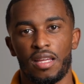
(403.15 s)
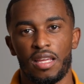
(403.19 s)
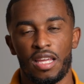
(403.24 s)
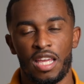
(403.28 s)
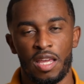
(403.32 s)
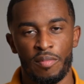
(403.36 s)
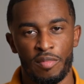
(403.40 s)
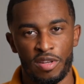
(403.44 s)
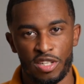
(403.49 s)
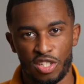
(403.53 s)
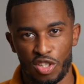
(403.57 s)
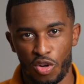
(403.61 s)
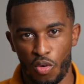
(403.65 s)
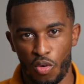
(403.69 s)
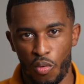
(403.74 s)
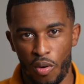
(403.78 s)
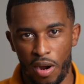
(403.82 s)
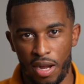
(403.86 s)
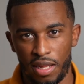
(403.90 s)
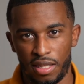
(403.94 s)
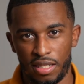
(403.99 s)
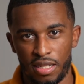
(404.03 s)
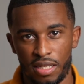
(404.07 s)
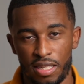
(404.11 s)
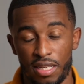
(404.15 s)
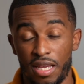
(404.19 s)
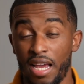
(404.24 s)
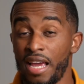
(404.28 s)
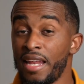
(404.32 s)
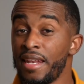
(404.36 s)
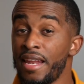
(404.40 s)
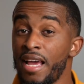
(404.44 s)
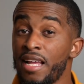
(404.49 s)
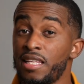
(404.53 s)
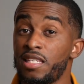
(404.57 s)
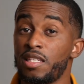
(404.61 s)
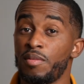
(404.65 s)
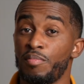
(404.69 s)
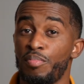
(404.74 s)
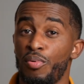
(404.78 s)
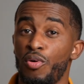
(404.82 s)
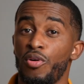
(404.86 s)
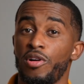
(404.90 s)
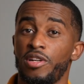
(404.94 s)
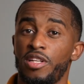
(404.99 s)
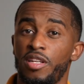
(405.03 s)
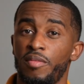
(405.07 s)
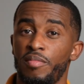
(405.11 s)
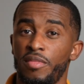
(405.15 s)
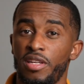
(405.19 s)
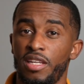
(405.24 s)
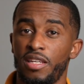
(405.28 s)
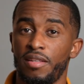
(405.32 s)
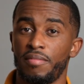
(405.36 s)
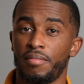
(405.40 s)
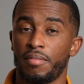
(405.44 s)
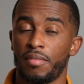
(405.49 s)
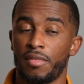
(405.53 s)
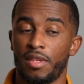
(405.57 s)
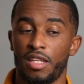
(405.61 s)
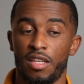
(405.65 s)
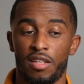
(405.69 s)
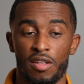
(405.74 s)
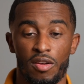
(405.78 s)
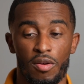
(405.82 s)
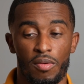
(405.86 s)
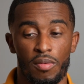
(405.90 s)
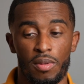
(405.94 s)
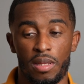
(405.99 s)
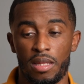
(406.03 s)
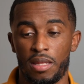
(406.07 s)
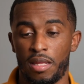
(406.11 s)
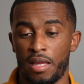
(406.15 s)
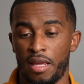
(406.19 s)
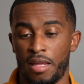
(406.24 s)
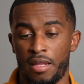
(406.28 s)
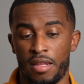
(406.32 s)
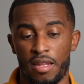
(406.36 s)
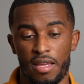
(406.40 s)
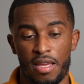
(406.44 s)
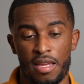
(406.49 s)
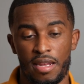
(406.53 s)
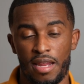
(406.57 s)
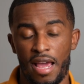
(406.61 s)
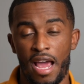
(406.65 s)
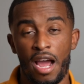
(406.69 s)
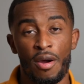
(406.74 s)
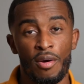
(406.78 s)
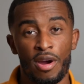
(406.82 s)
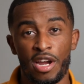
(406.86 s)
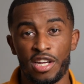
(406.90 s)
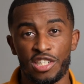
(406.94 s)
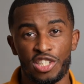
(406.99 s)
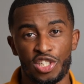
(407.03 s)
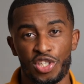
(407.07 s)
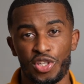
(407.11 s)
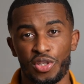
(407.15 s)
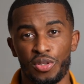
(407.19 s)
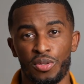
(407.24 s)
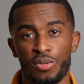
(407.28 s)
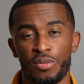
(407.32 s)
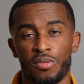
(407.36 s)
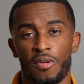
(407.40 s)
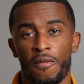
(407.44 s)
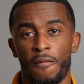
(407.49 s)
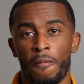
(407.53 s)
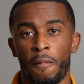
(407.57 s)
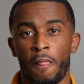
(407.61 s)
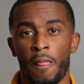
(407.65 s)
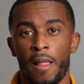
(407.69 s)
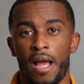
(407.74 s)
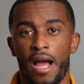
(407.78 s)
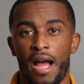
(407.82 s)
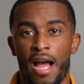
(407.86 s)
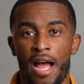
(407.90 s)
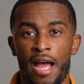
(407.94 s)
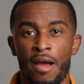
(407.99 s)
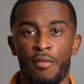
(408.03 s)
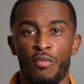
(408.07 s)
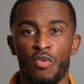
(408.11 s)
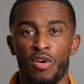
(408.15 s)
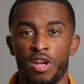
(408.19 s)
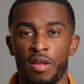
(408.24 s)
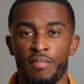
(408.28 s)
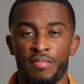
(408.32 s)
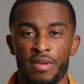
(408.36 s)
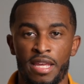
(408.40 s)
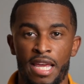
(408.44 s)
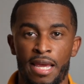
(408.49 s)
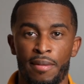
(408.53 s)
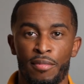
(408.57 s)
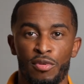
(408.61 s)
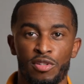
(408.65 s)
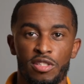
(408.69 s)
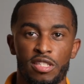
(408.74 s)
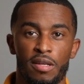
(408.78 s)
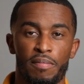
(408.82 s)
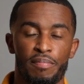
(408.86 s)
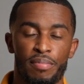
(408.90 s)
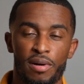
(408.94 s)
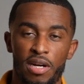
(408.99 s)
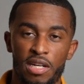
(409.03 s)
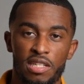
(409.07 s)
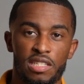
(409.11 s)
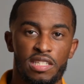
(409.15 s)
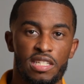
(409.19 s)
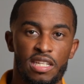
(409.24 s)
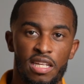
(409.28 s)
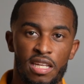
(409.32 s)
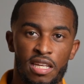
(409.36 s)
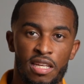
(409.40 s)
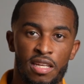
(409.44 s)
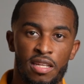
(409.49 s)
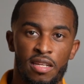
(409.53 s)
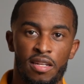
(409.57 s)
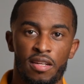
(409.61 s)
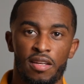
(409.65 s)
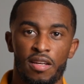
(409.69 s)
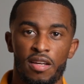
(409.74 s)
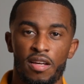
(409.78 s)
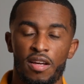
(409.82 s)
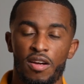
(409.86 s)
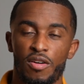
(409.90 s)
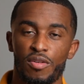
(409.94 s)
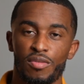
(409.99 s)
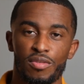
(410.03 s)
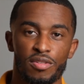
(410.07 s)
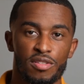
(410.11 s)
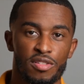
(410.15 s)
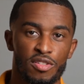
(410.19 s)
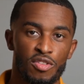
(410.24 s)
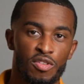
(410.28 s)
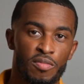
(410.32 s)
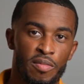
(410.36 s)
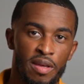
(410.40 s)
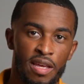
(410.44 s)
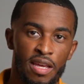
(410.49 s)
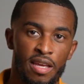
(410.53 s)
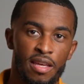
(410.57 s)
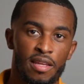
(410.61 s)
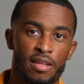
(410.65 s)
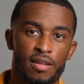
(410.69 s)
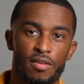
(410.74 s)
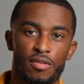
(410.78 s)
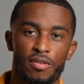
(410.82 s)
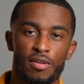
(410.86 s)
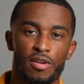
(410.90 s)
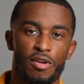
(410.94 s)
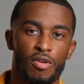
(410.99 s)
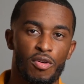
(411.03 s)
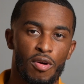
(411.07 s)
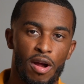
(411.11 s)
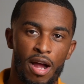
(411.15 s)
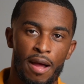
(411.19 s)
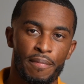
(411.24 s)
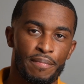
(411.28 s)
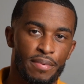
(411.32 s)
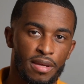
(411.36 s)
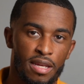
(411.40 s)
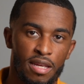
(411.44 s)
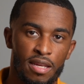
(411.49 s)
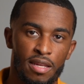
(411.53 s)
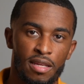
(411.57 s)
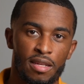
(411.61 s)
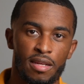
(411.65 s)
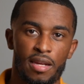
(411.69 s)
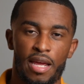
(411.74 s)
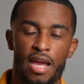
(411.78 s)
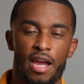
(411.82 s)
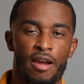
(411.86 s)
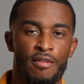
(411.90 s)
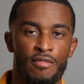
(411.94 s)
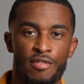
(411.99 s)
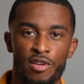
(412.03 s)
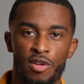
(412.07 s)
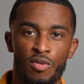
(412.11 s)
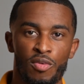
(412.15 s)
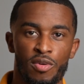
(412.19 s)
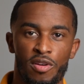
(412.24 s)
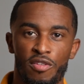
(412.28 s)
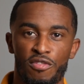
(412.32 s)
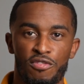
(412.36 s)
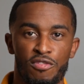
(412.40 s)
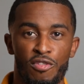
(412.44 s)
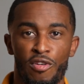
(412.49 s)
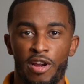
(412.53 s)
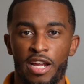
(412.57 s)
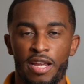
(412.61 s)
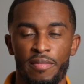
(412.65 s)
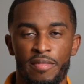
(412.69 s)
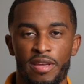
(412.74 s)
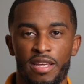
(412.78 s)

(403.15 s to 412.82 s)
image quality. And that's important to me. You know, in how I shoot, I want to be able to punch in or zoom in or crop in, however you want to frame